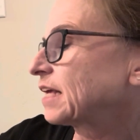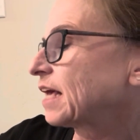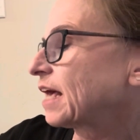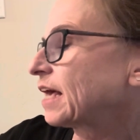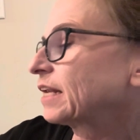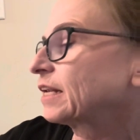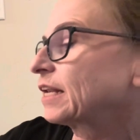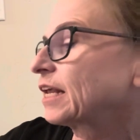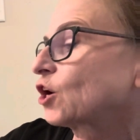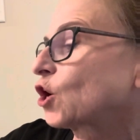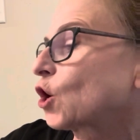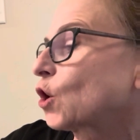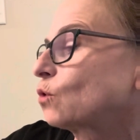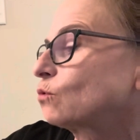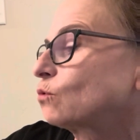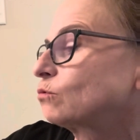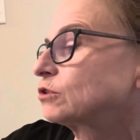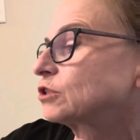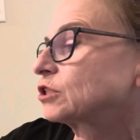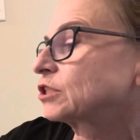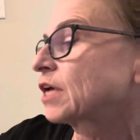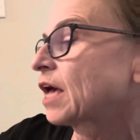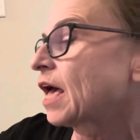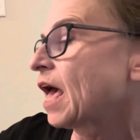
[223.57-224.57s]
and a
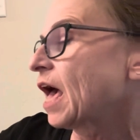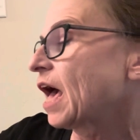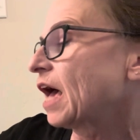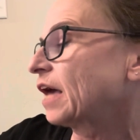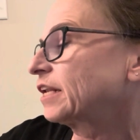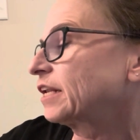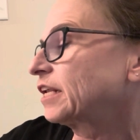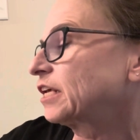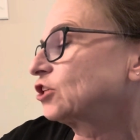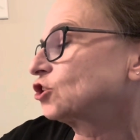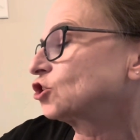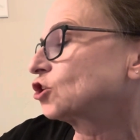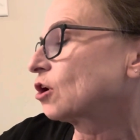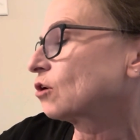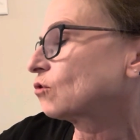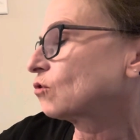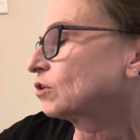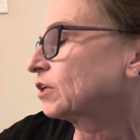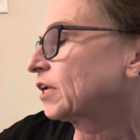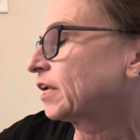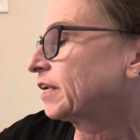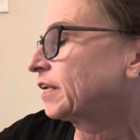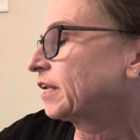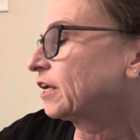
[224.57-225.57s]
coat. And he
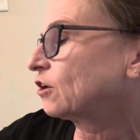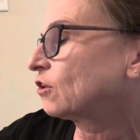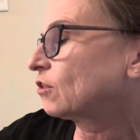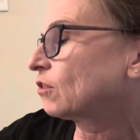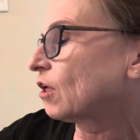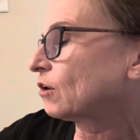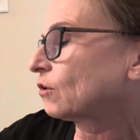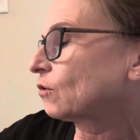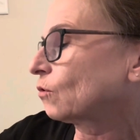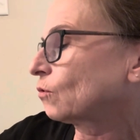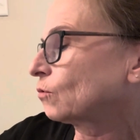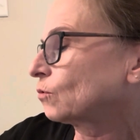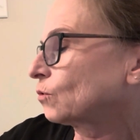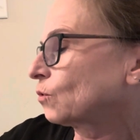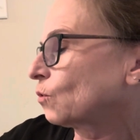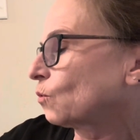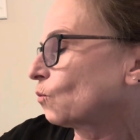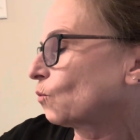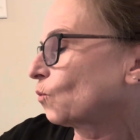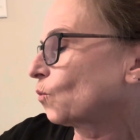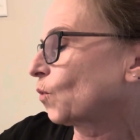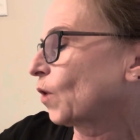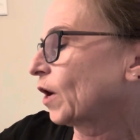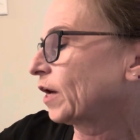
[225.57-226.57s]
chuckled and he cluckled.
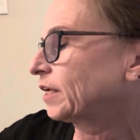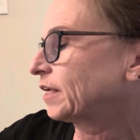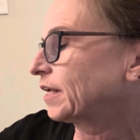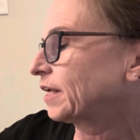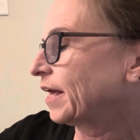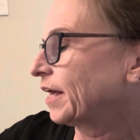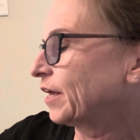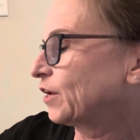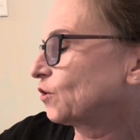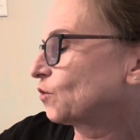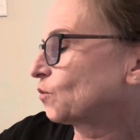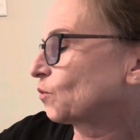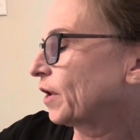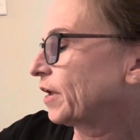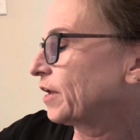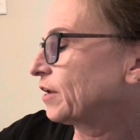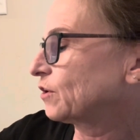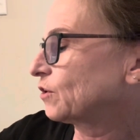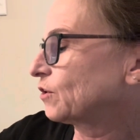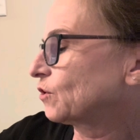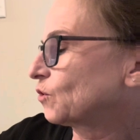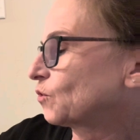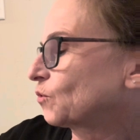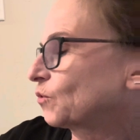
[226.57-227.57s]
What a
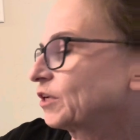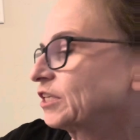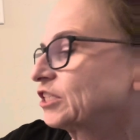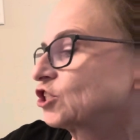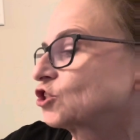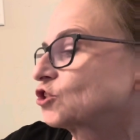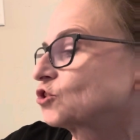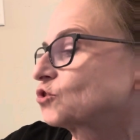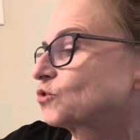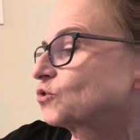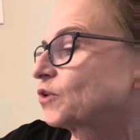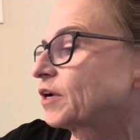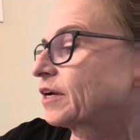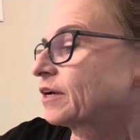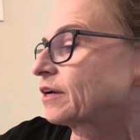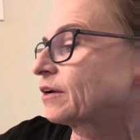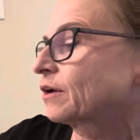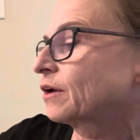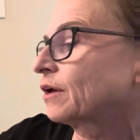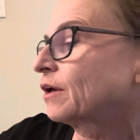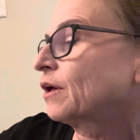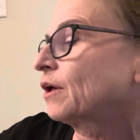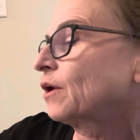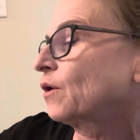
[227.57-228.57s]
great Grinch trick.
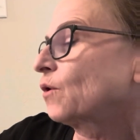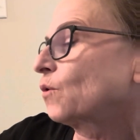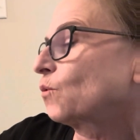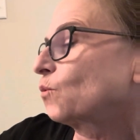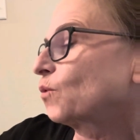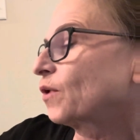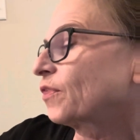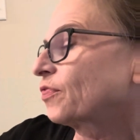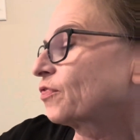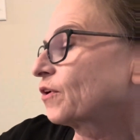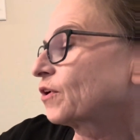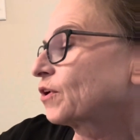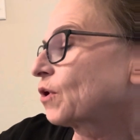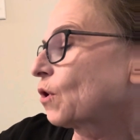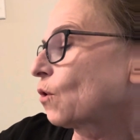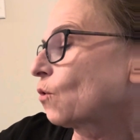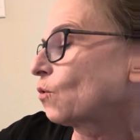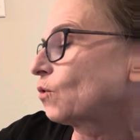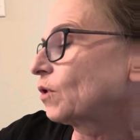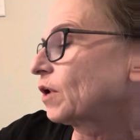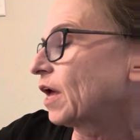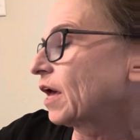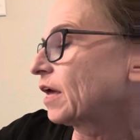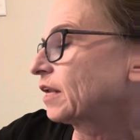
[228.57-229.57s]
With the
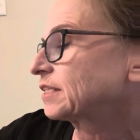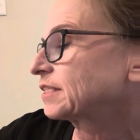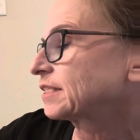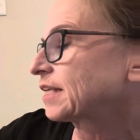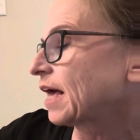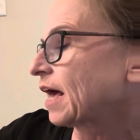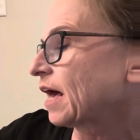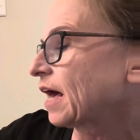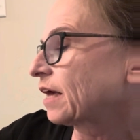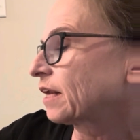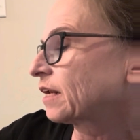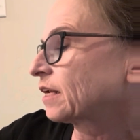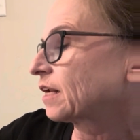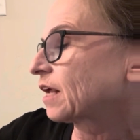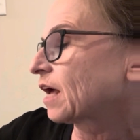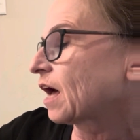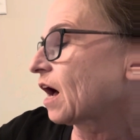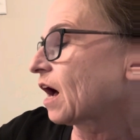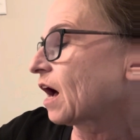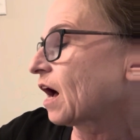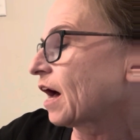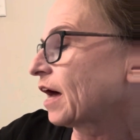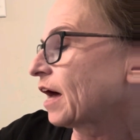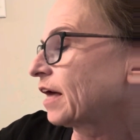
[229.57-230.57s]
coat and his hat,
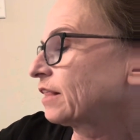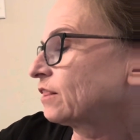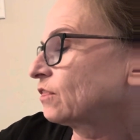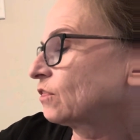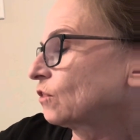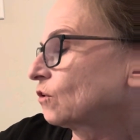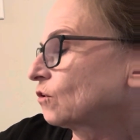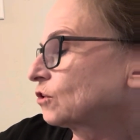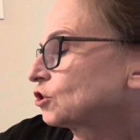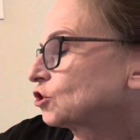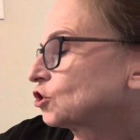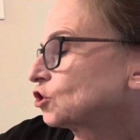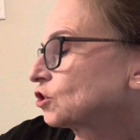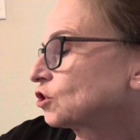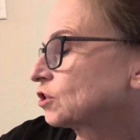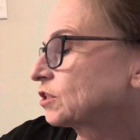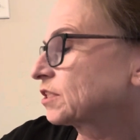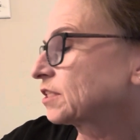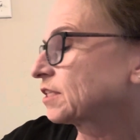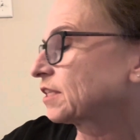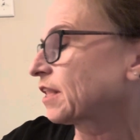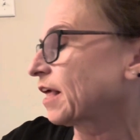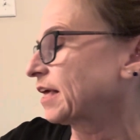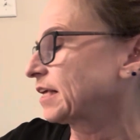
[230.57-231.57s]
I look
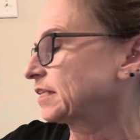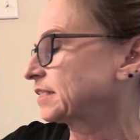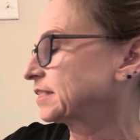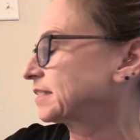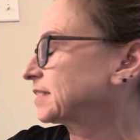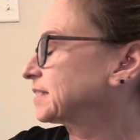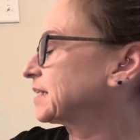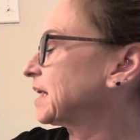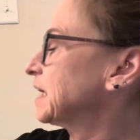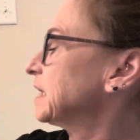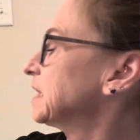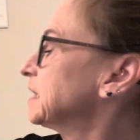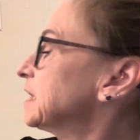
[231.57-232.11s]
just like Saint